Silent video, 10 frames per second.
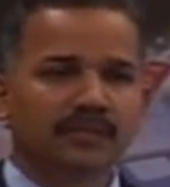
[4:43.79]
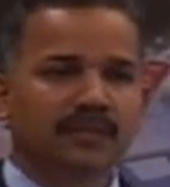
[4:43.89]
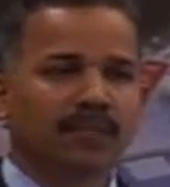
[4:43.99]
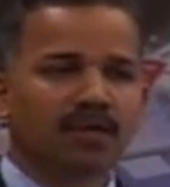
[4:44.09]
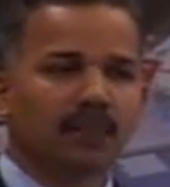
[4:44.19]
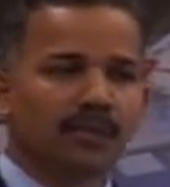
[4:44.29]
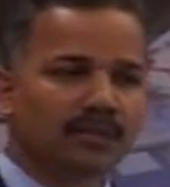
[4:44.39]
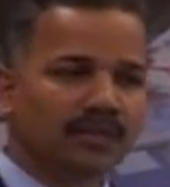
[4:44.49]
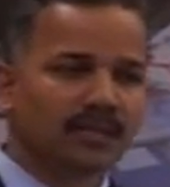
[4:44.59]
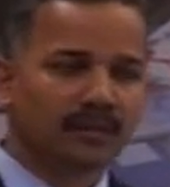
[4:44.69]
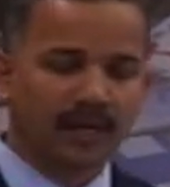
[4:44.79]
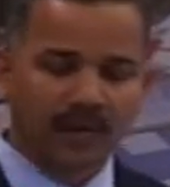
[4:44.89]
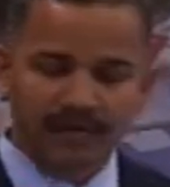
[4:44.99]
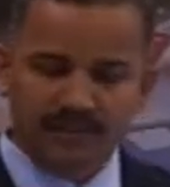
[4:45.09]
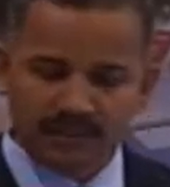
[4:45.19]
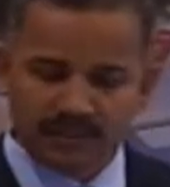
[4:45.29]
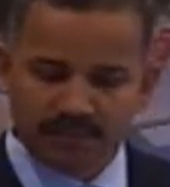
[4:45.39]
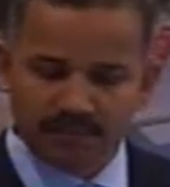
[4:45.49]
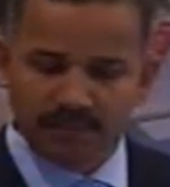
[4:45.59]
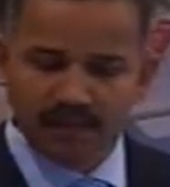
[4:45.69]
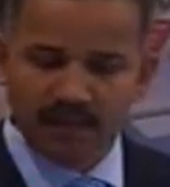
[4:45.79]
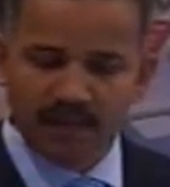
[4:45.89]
a number of projects have been handled successfully.